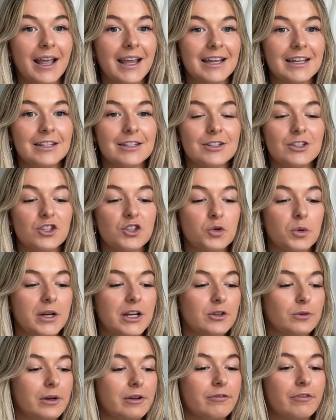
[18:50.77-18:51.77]
in
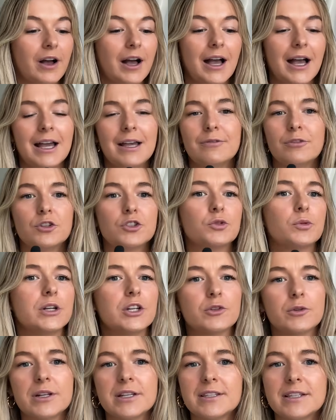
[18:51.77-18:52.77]
2025 or
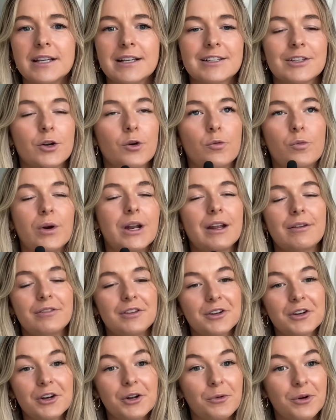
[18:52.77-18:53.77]
2026 or whenever
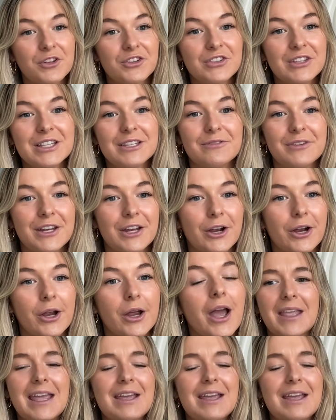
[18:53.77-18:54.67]
you're going to watch this video.